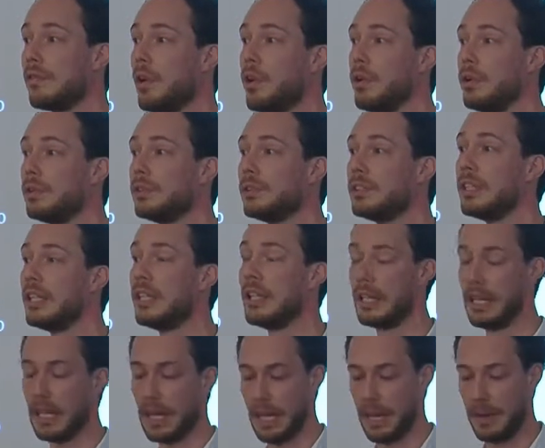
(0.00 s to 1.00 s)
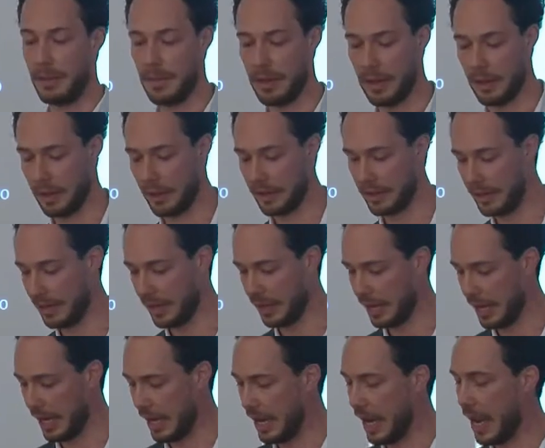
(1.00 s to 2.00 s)
roles
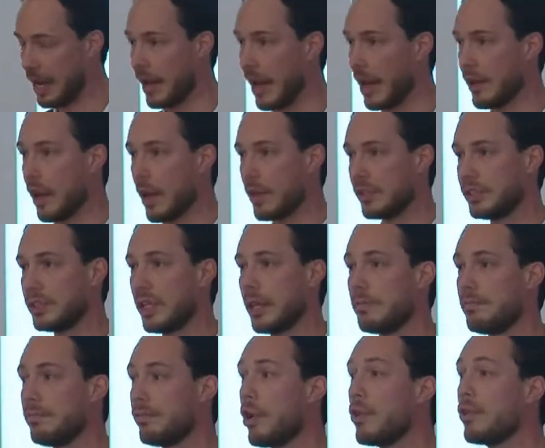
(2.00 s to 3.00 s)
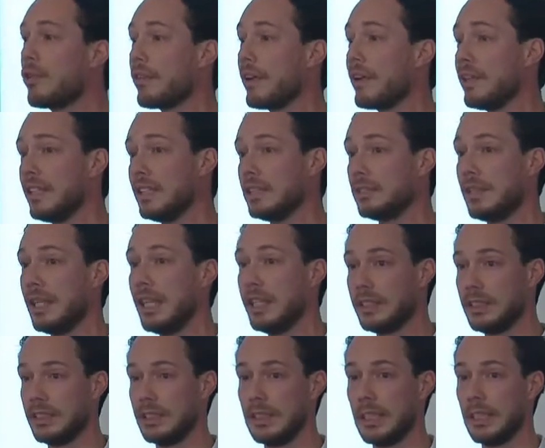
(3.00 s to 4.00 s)
and start brokering these
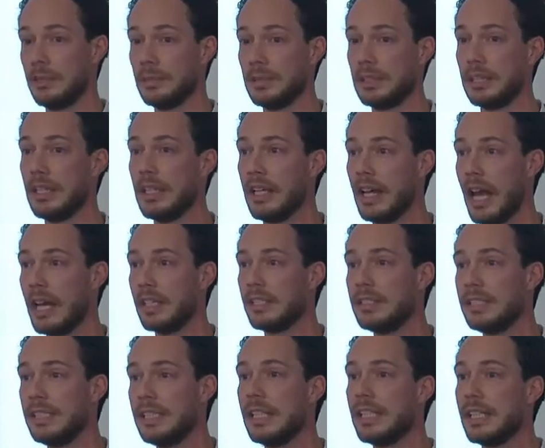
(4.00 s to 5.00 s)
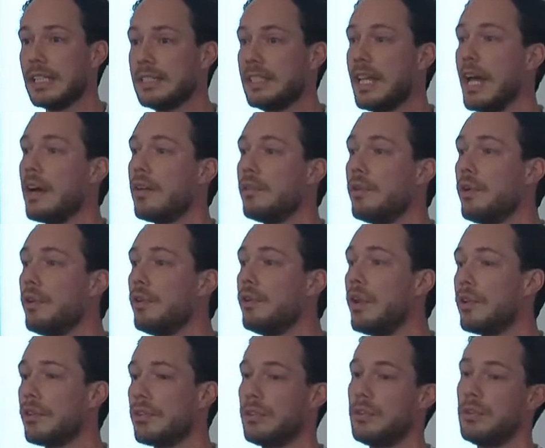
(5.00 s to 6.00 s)
relationships and see it as their role,
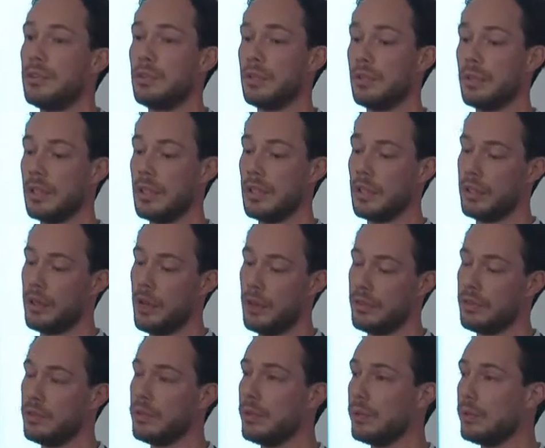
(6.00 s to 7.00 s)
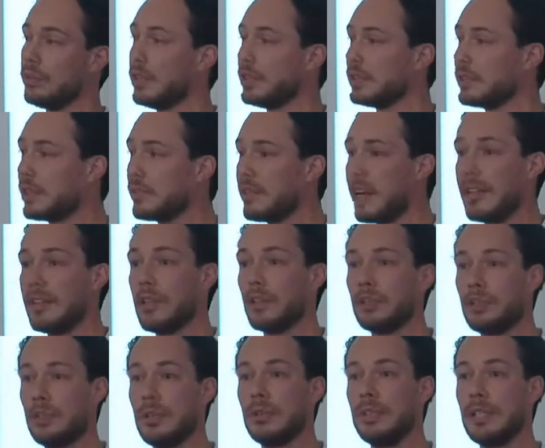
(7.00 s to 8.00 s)
not to just create
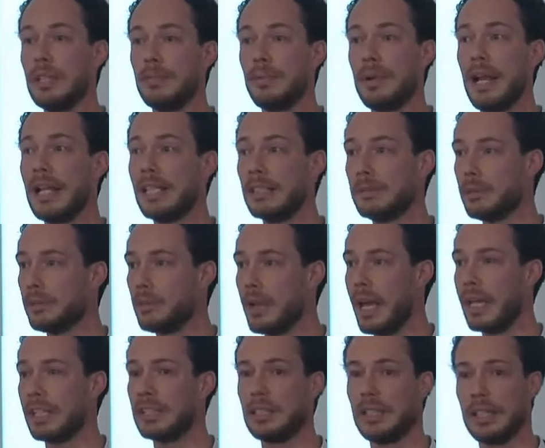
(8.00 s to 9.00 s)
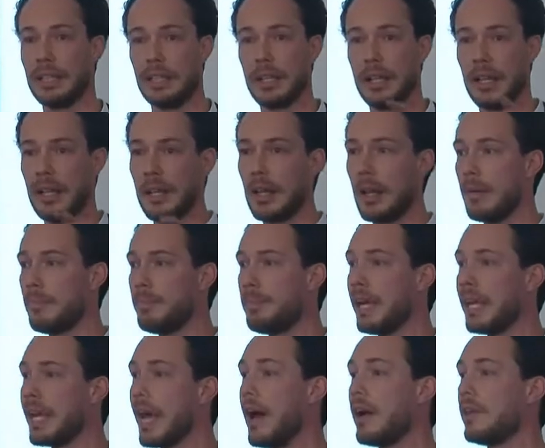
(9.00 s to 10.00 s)
those 2D plans, but to actually
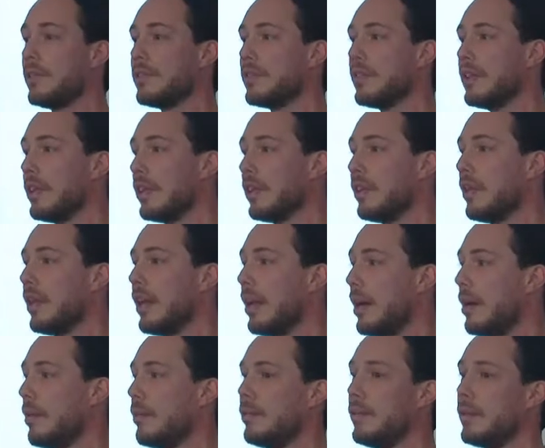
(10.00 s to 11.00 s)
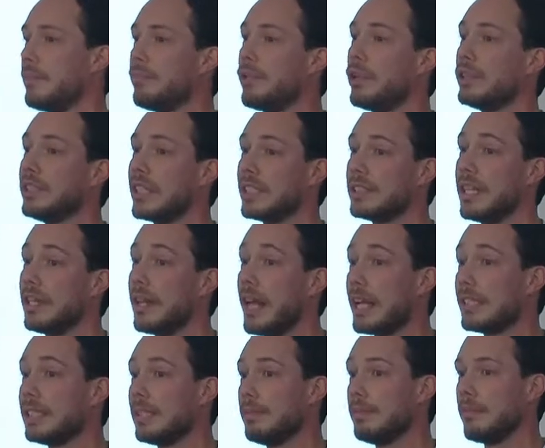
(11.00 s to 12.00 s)
pick out the projects that
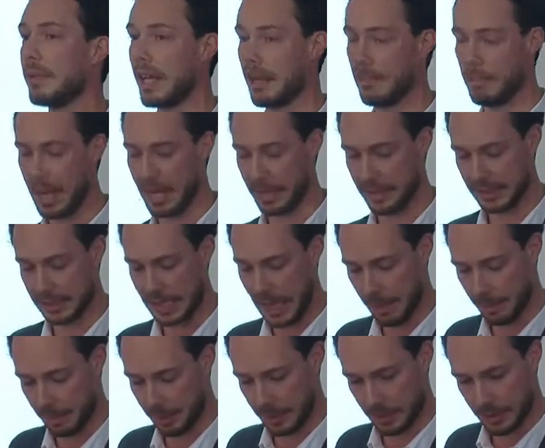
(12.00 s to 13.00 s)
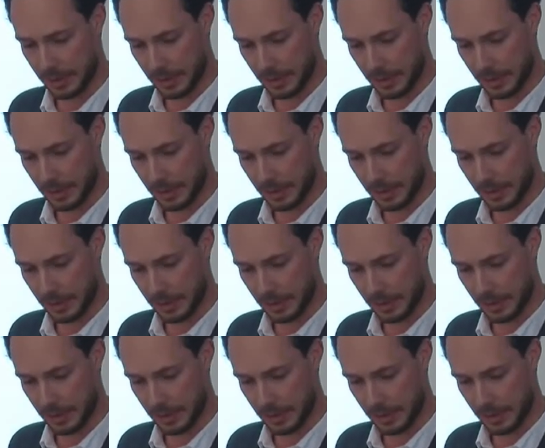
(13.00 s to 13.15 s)
actually can make this happen.